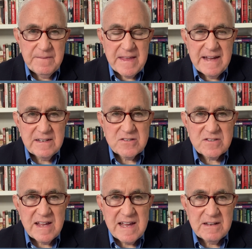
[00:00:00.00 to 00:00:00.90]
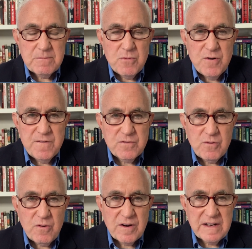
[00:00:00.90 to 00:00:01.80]
and instead move
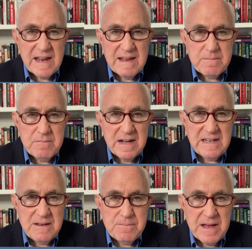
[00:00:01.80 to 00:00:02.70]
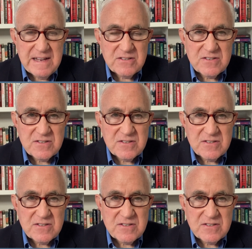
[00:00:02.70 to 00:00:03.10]
toward a money-based